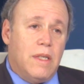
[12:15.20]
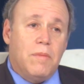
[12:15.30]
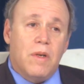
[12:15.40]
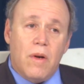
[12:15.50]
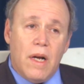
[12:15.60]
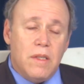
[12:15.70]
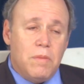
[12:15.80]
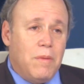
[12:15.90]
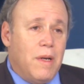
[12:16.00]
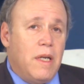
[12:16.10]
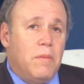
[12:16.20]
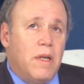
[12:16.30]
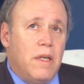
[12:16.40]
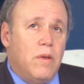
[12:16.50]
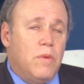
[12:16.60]
Democrats,
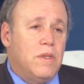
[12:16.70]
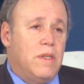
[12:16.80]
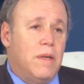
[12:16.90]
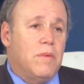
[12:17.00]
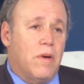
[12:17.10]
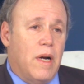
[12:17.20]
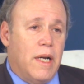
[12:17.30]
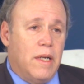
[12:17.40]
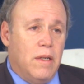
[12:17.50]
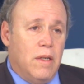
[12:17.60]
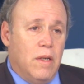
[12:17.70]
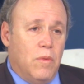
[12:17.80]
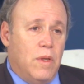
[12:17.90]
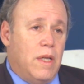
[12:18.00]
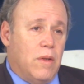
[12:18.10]
anybody who was a Democrat,
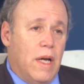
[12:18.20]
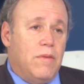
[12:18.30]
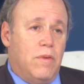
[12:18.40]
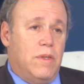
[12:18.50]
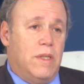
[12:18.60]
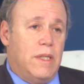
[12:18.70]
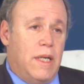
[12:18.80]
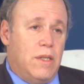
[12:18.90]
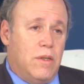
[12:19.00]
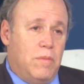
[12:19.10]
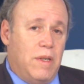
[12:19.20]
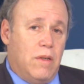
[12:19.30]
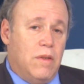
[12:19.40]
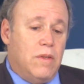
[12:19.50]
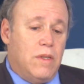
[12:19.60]
their life was in danger,
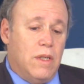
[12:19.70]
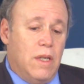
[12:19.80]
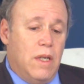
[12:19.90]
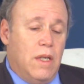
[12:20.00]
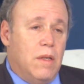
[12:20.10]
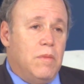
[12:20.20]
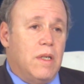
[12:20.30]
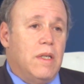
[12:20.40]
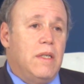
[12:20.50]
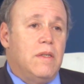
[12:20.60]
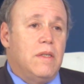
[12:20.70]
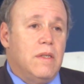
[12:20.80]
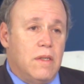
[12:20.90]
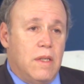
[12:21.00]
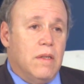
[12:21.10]
because the Middle East
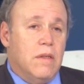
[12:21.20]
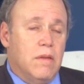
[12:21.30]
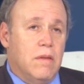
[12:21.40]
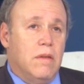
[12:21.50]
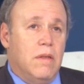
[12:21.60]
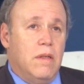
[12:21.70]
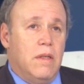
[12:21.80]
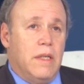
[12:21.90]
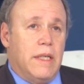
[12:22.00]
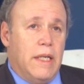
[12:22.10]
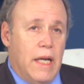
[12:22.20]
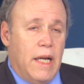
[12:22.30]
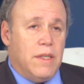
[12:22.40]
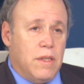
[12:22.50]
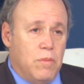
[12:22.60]
still
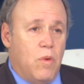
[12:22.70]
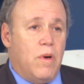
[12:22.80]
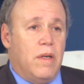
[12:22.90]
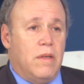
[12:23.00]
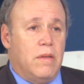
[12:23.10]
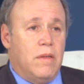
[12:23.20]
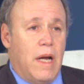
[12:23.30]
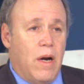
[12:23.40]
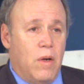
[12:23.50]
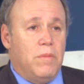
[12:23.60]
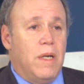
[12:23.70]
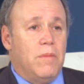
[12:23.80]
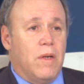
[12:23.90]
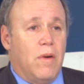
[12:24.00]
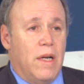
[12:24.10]
cannot support Arab
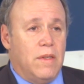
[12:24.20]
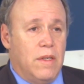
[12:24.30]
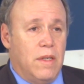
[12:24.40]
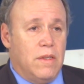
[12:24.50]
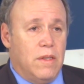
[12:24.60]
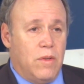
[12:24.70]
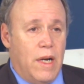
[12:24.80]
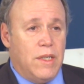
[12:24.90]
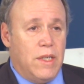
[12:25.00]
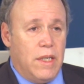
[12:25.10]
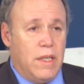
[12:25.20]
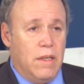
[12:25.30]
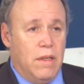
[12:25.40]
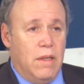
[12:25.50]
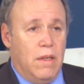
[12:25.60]
Democrats. It is a tragedy
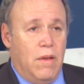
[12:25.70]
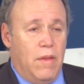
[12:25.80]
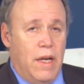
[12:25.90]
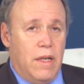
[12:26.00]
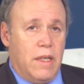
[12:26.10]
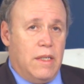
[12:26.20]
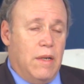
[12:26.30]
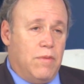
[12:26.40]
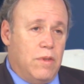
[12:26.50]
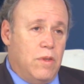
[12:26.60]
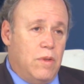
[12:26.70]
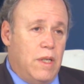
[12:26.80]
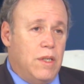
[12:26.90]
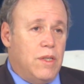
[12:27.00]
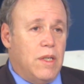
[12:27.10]
that, except for
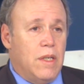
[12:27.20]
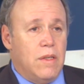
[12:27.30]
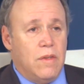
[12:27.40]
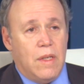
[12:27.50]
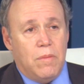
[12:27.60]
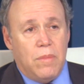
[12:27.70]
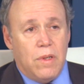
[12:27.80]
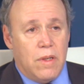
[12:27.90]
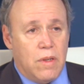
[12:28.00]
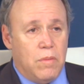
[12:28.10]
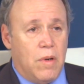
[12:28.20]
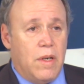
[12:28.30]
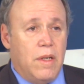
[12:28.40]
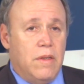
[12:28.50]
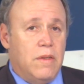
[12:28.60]
Tunisia and some political
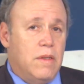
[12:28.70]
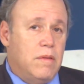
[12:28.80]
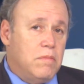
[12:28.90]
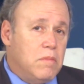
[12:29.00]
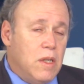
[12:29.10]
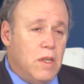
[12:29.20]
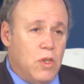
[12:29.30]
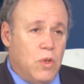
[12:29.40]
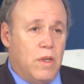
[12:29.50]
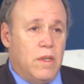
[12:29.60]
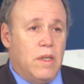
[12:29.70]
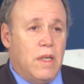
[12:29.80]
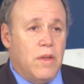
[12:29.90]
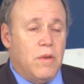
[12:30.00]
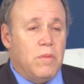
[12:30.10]
parties in Jordan and other